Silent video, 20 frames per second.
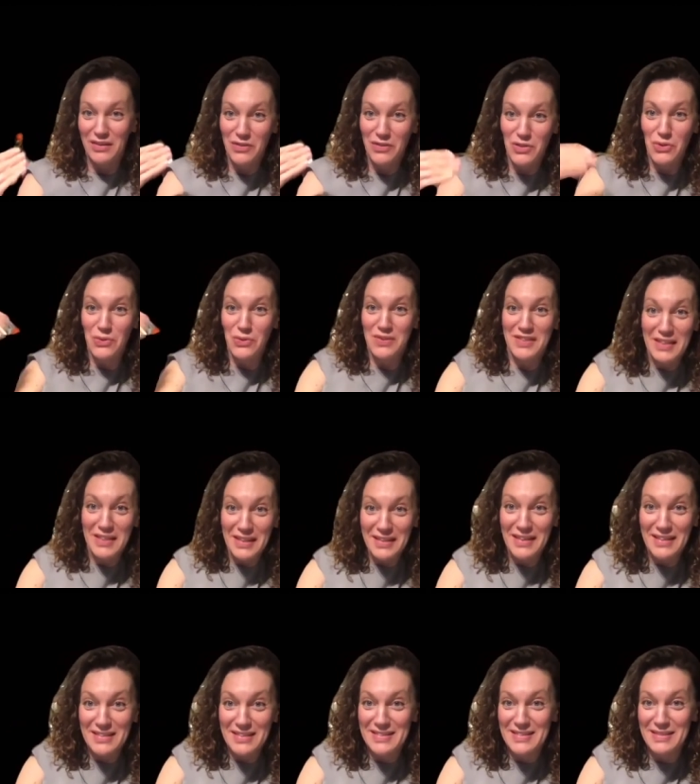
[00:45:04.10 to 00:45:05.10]
see
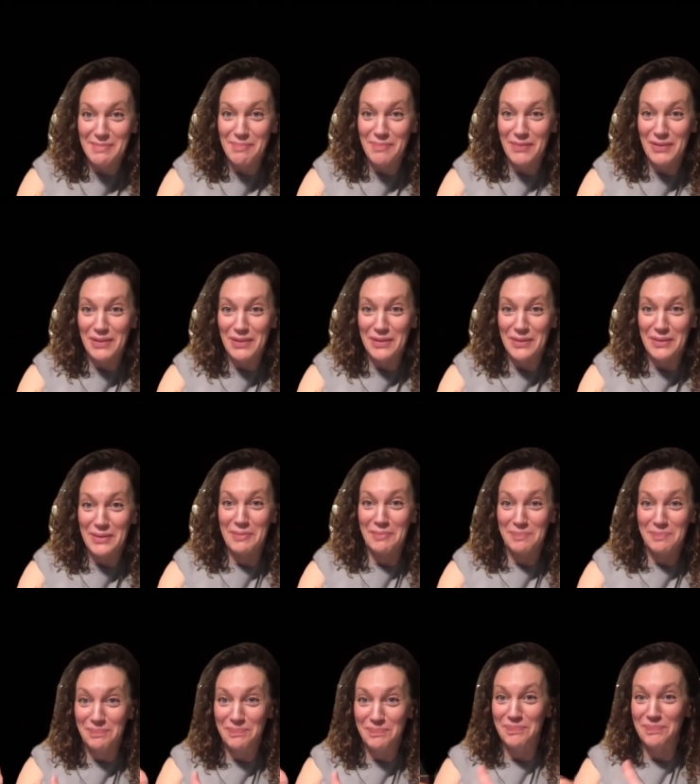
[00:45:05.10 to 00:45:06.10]
this
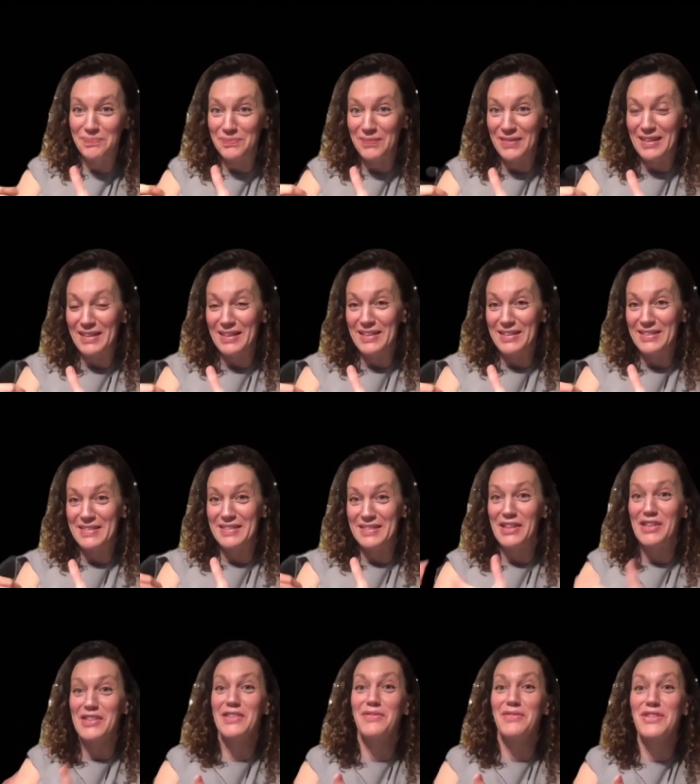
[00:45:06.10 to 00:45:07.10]
this
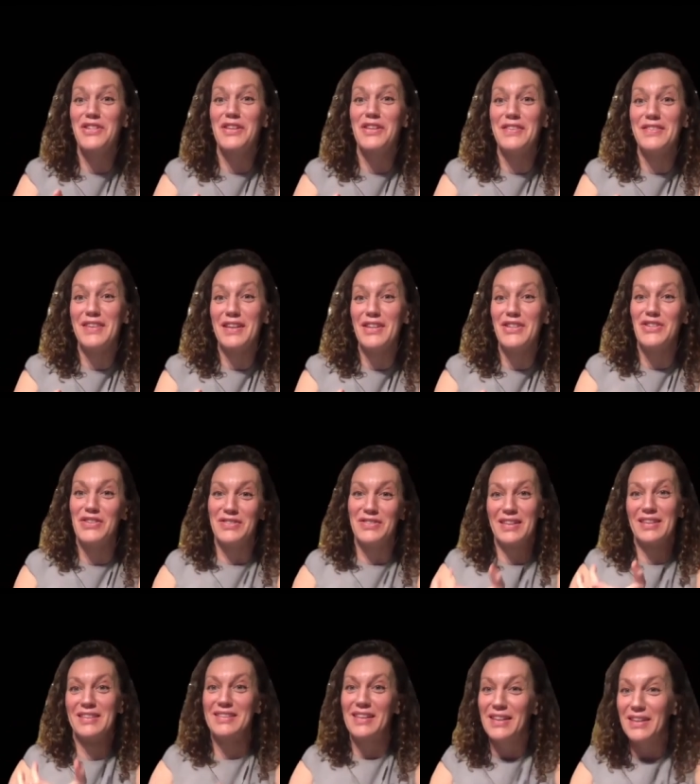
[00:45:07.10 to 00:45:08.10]
artificial intelligence
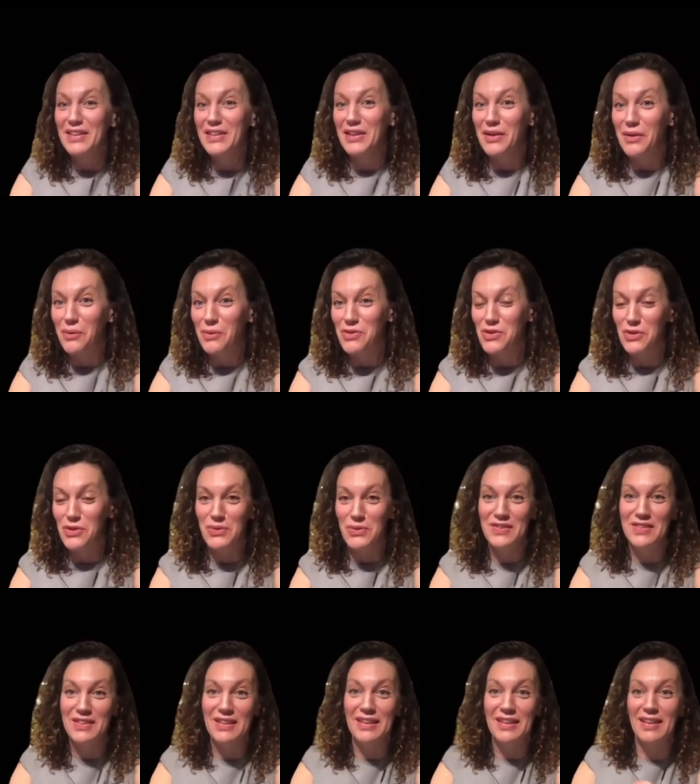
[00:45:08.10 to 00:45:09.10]
as other, or do you
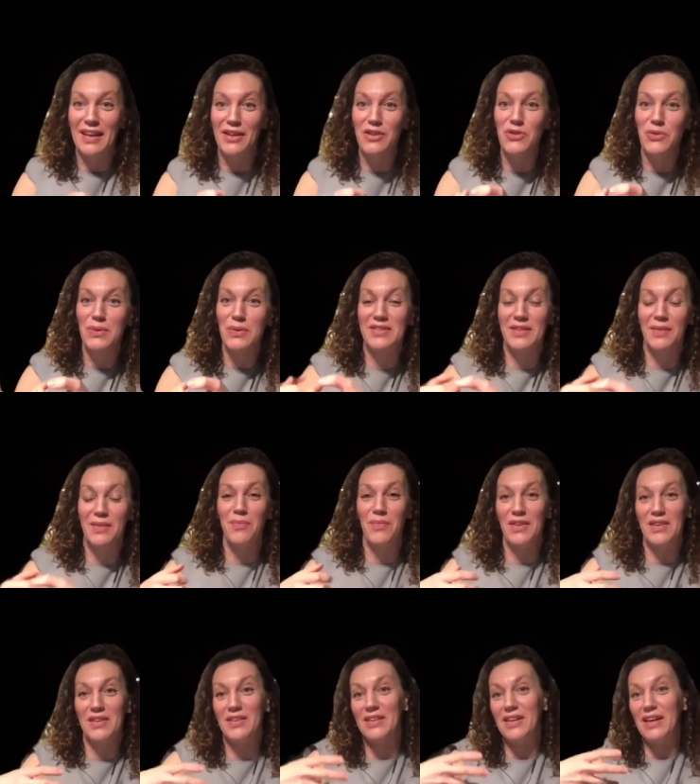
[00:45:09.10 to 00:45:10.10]
see it actually
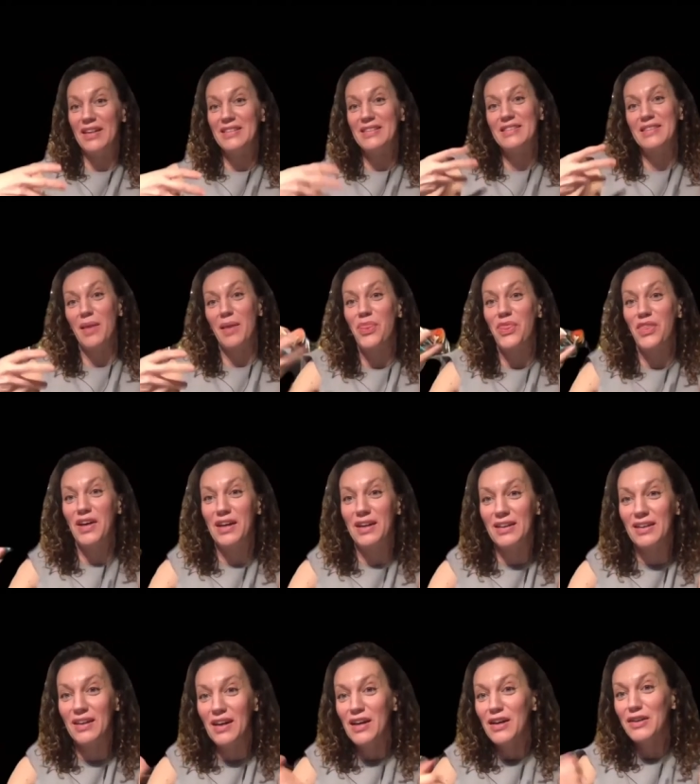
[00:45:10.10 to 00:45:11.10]
as
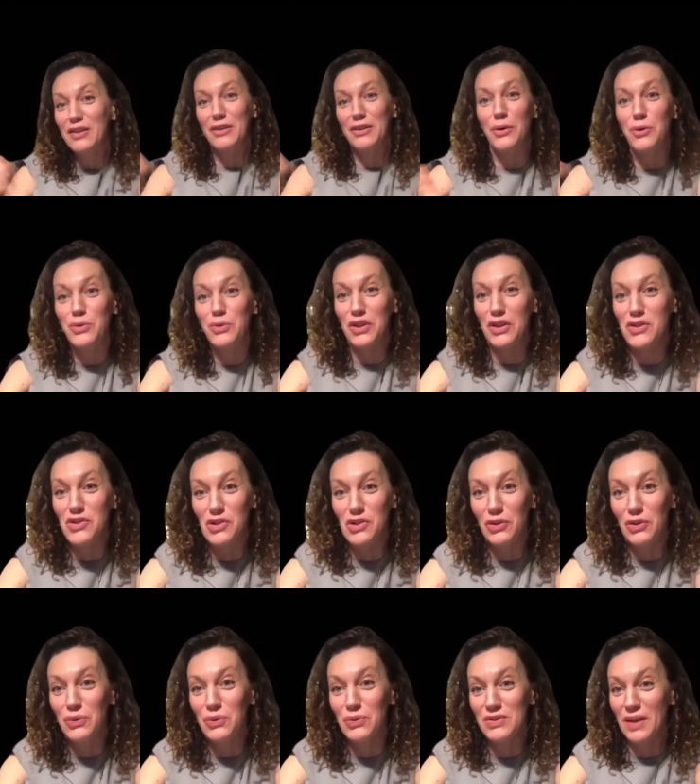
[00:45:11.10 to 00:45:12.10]
something closer to
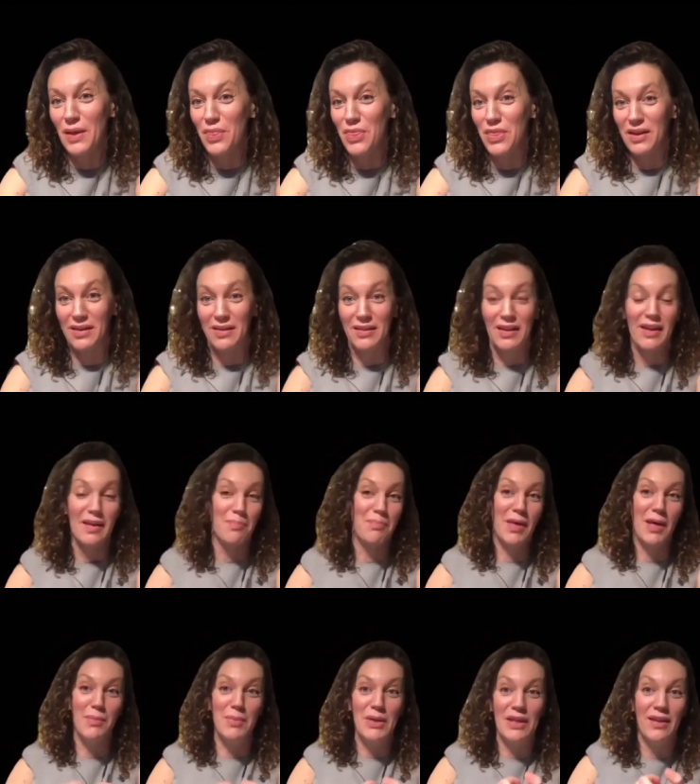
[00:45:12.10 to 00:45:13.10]
you, something
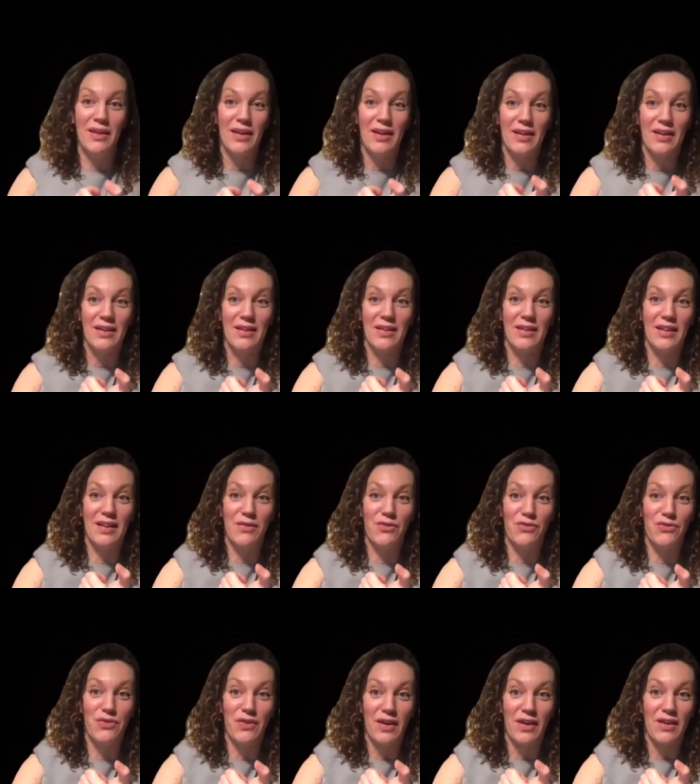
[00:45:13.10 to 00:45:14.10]
maybe if
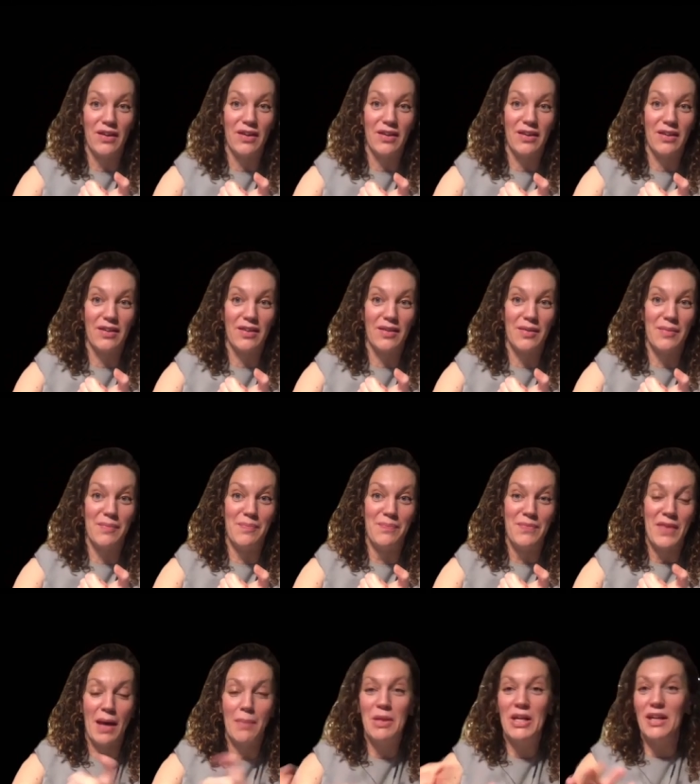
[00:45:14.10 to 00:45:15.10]
I
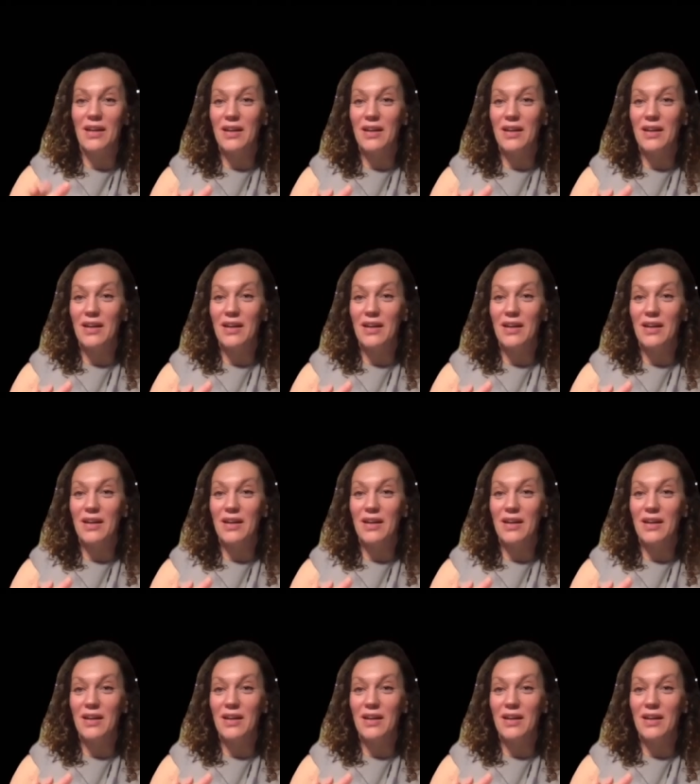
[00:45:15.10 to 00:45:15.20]
mean,